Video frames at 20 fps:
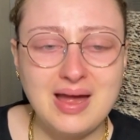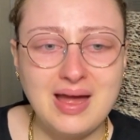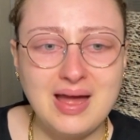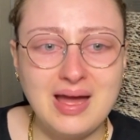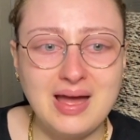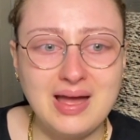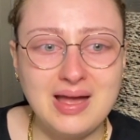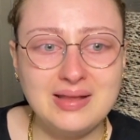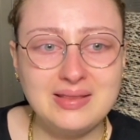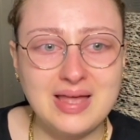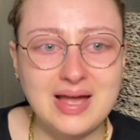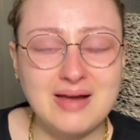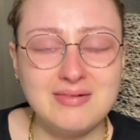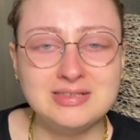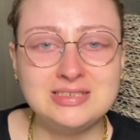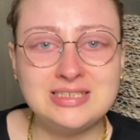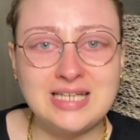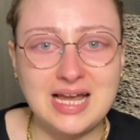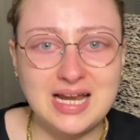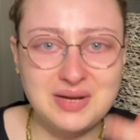And like I
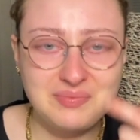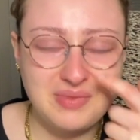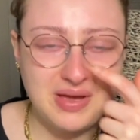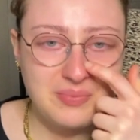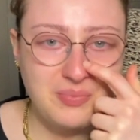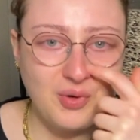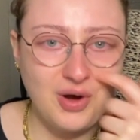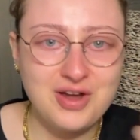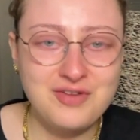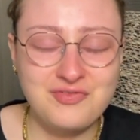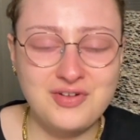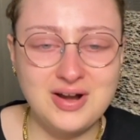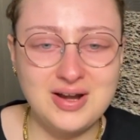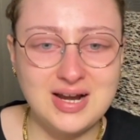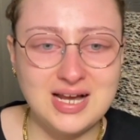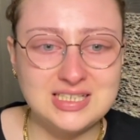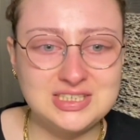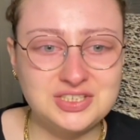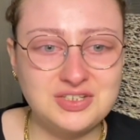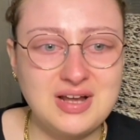was saying to my boyfriend
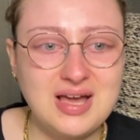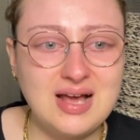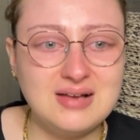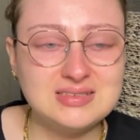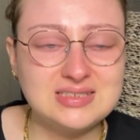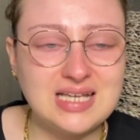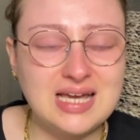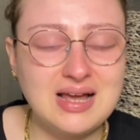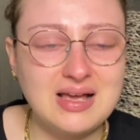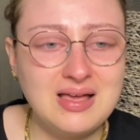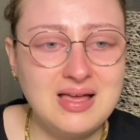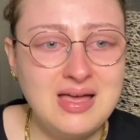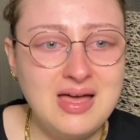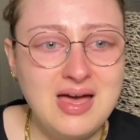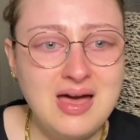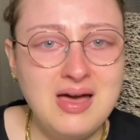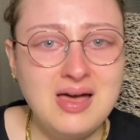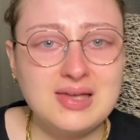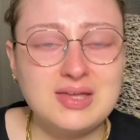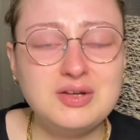yesterday, I was like,
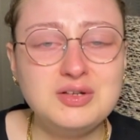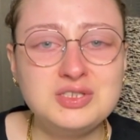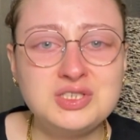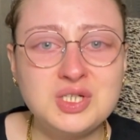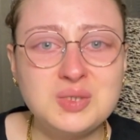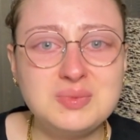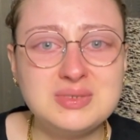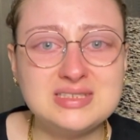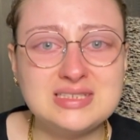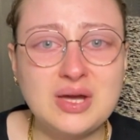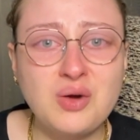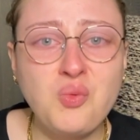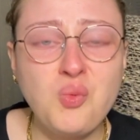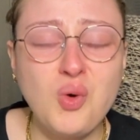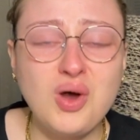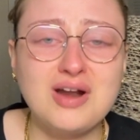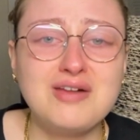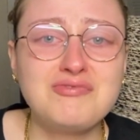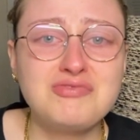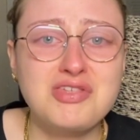YouTube is like
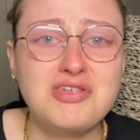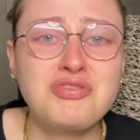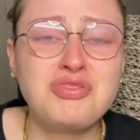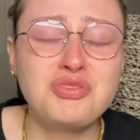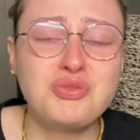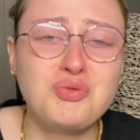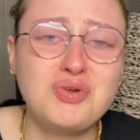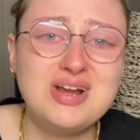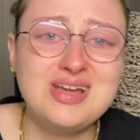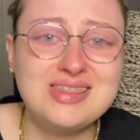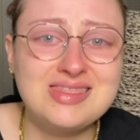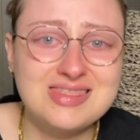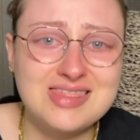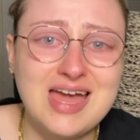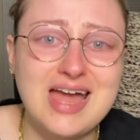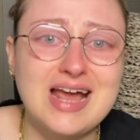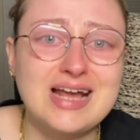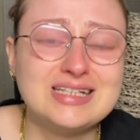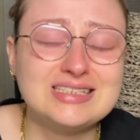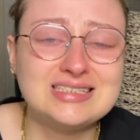one of the 3
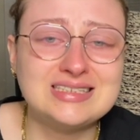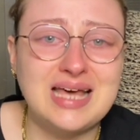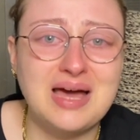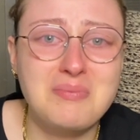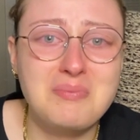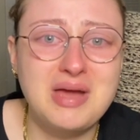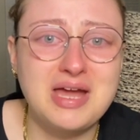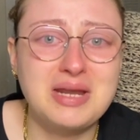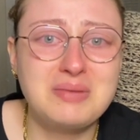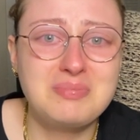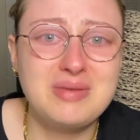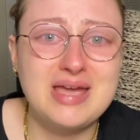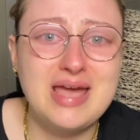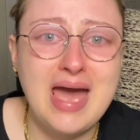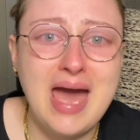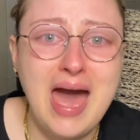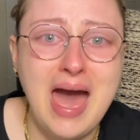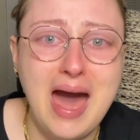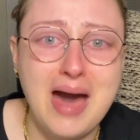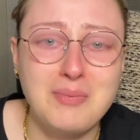things that made me
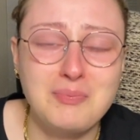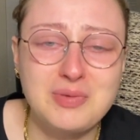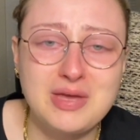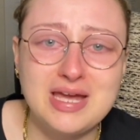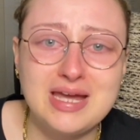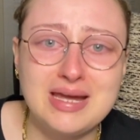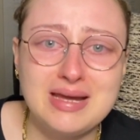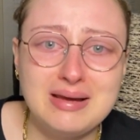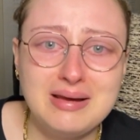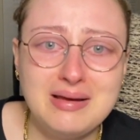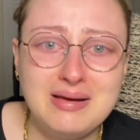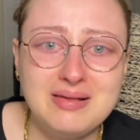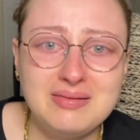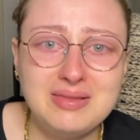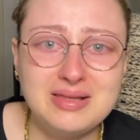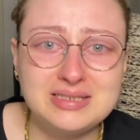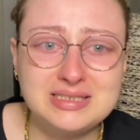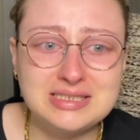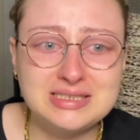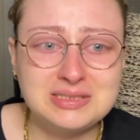happy.
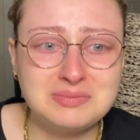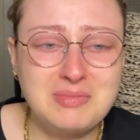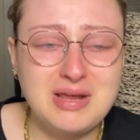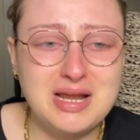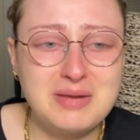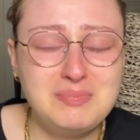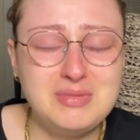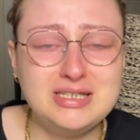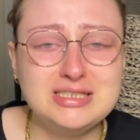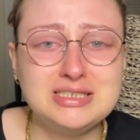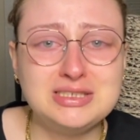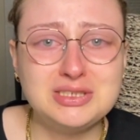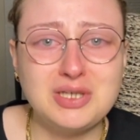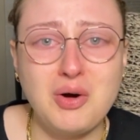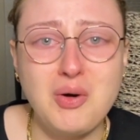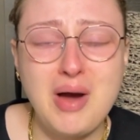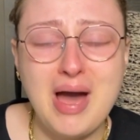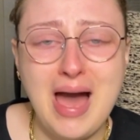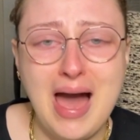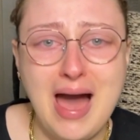That just made me
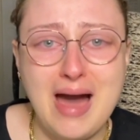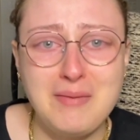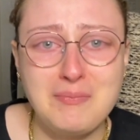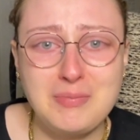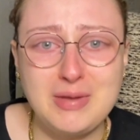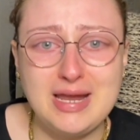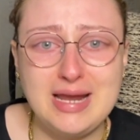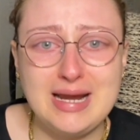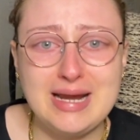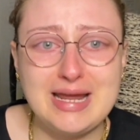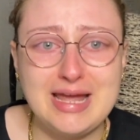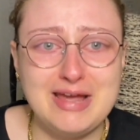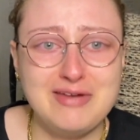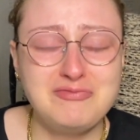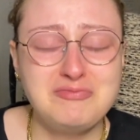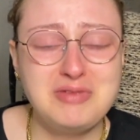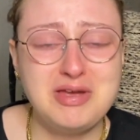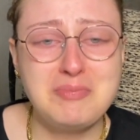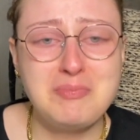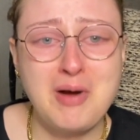so happy and
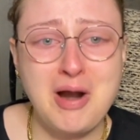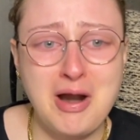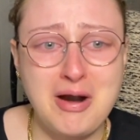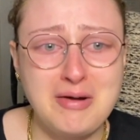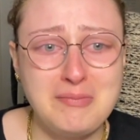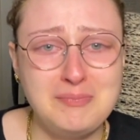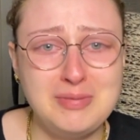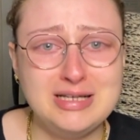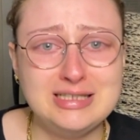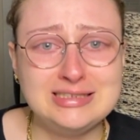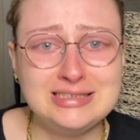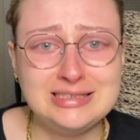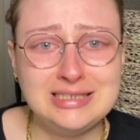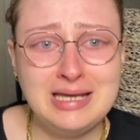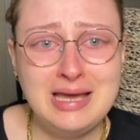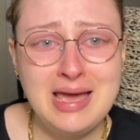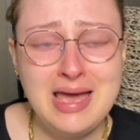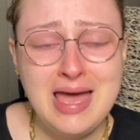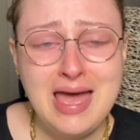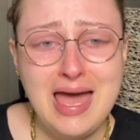gave me purpose.
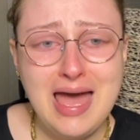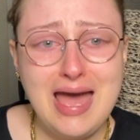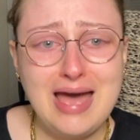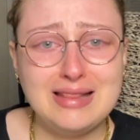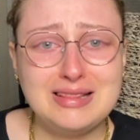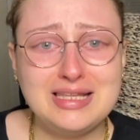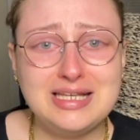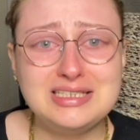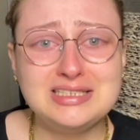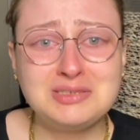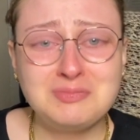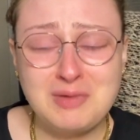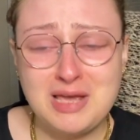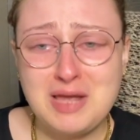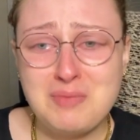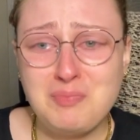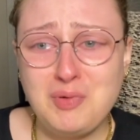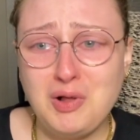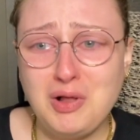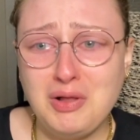And these
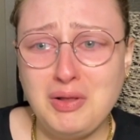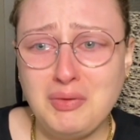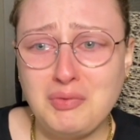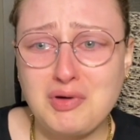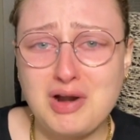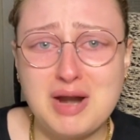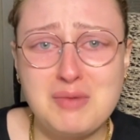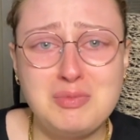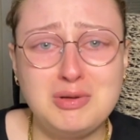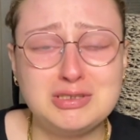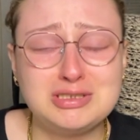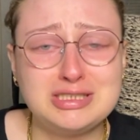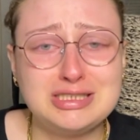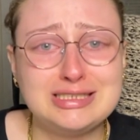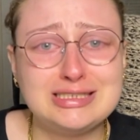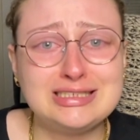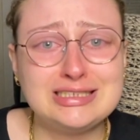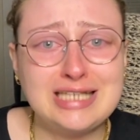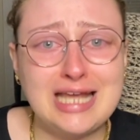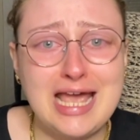people were able to
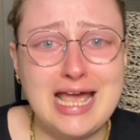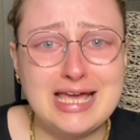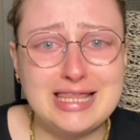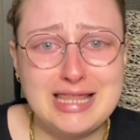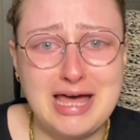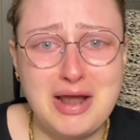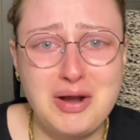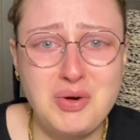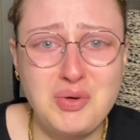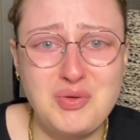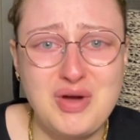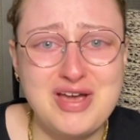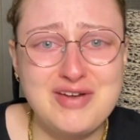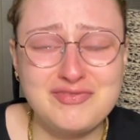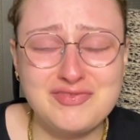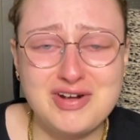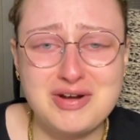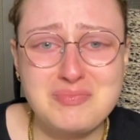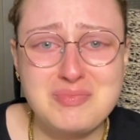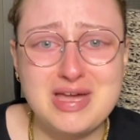just take that away
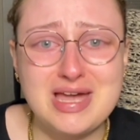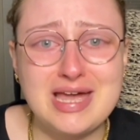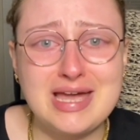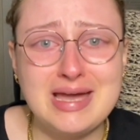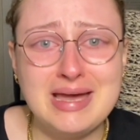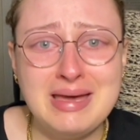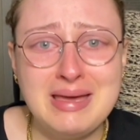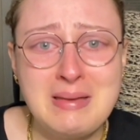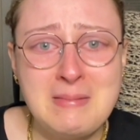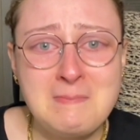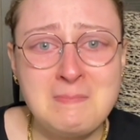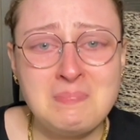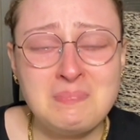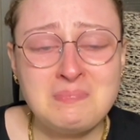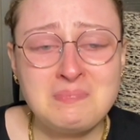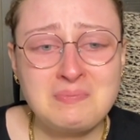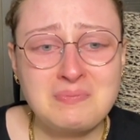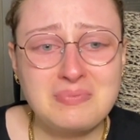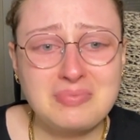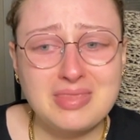from me.
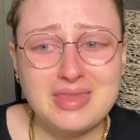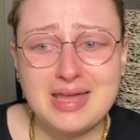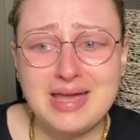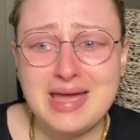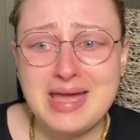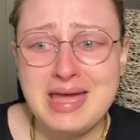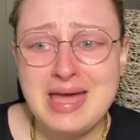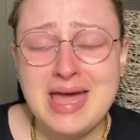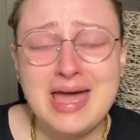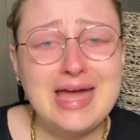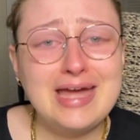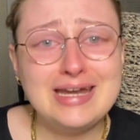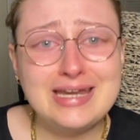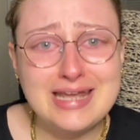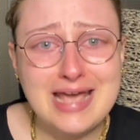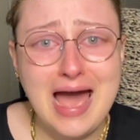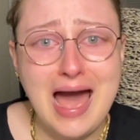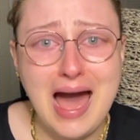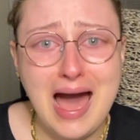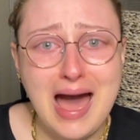And
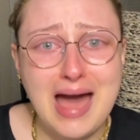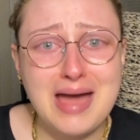yeah, I